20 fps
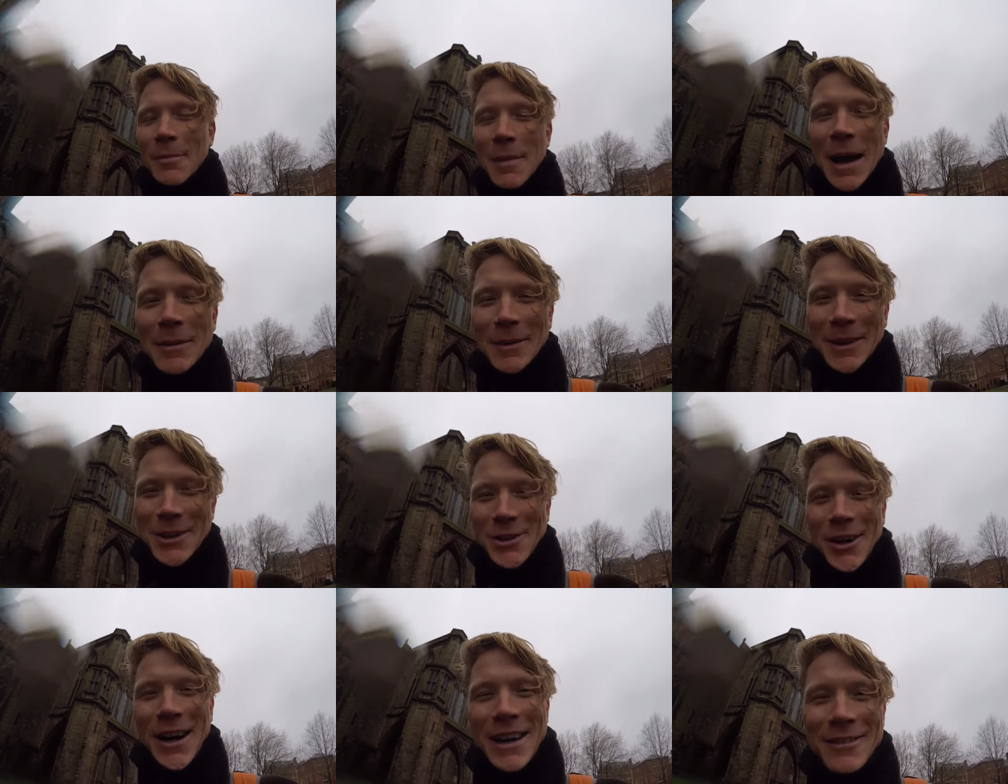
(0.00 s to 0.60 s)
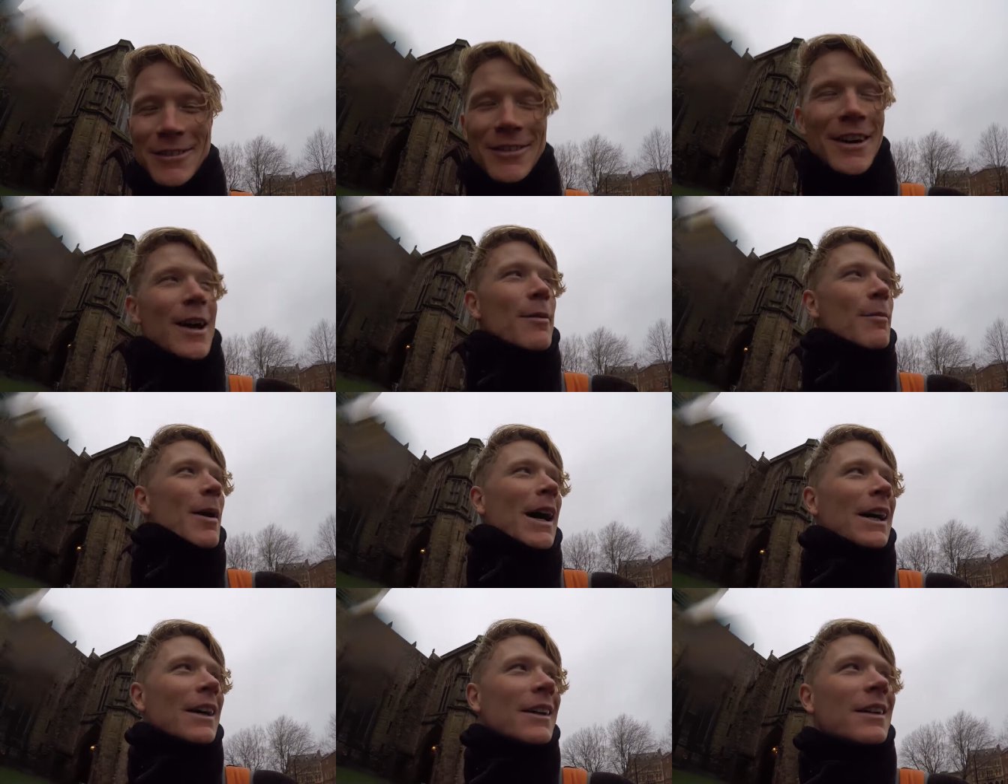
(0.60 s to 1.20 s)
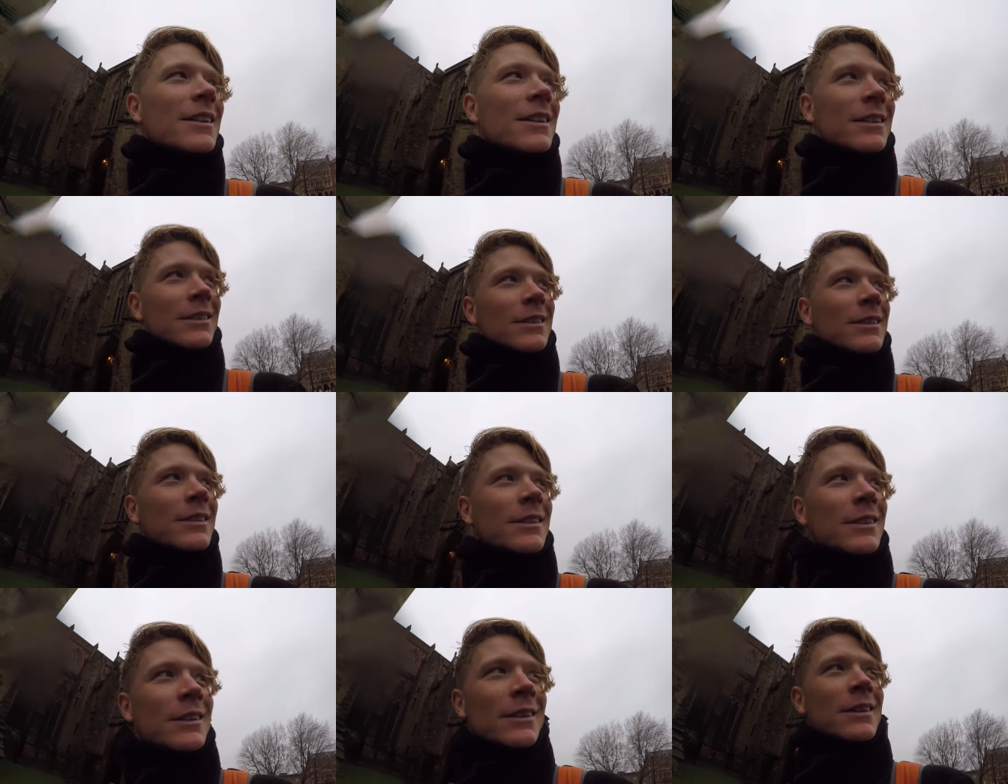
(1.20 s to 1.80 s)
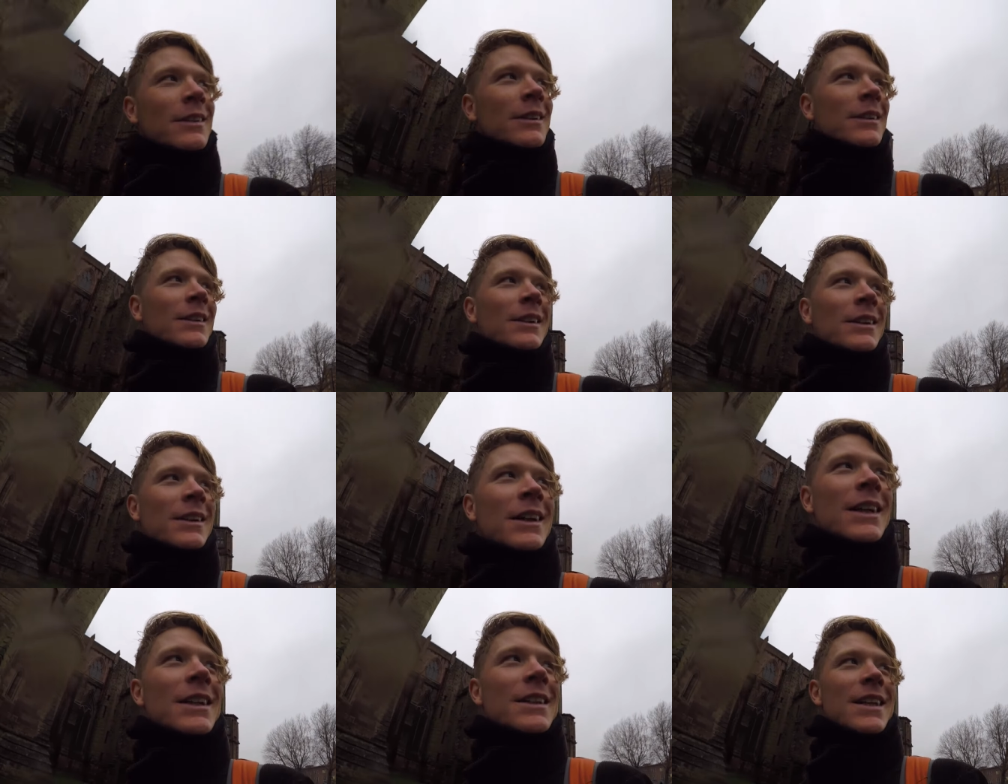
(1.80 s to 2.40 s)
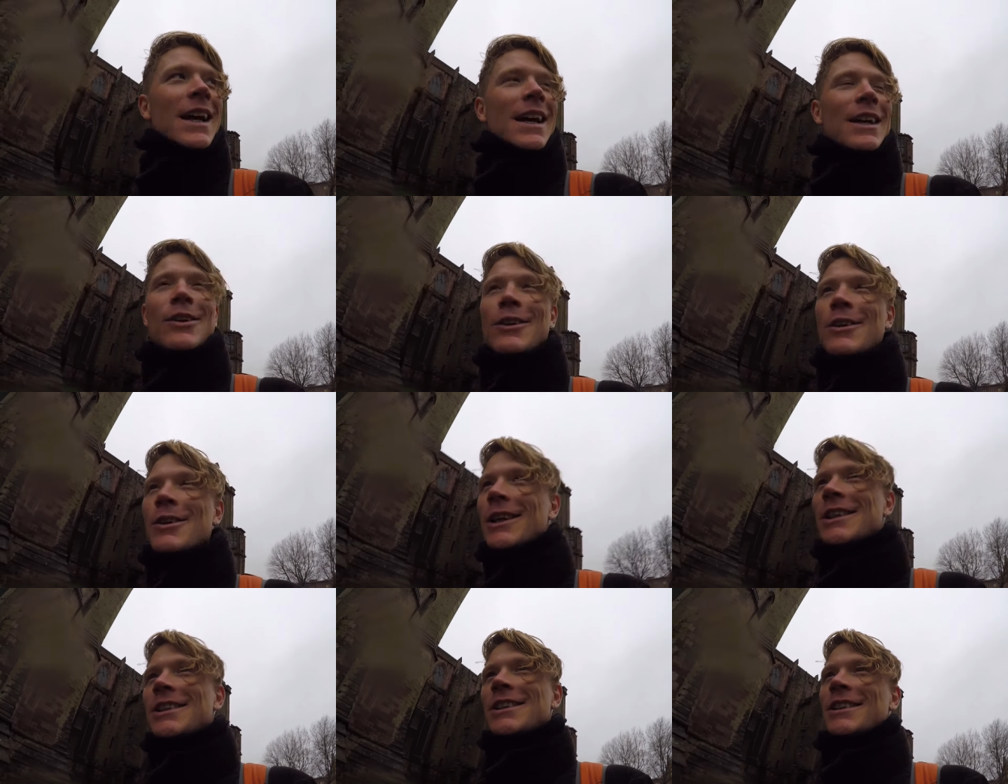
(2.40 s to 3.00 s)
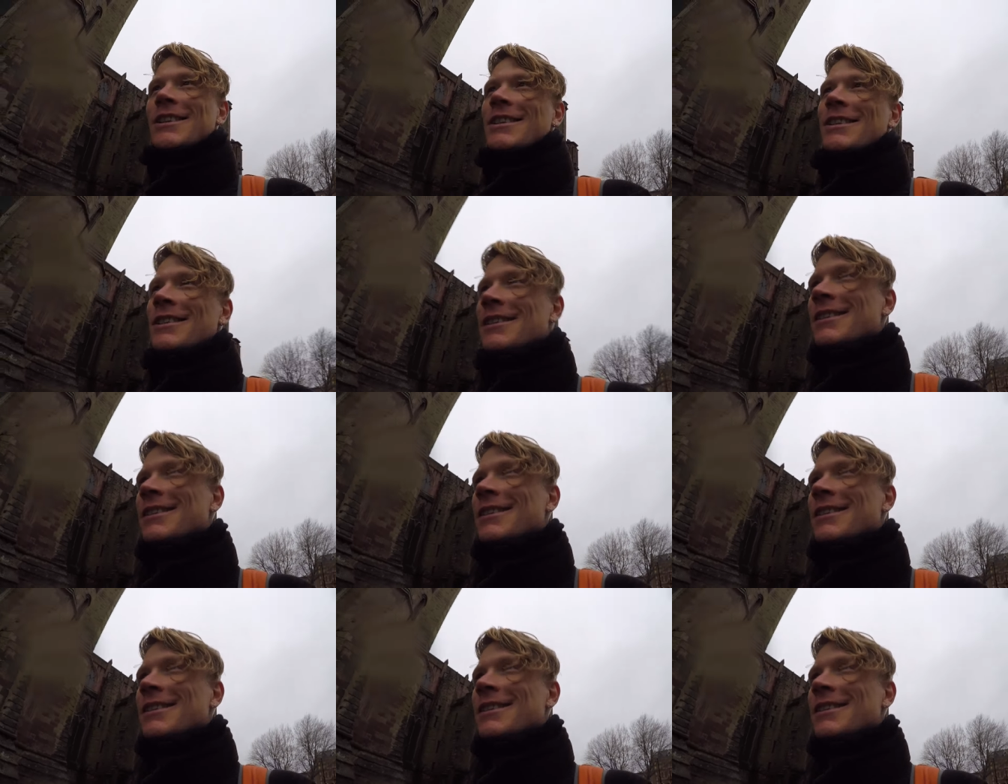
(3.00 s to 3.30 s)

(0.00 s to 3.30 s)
make my train fare back? Is that your question?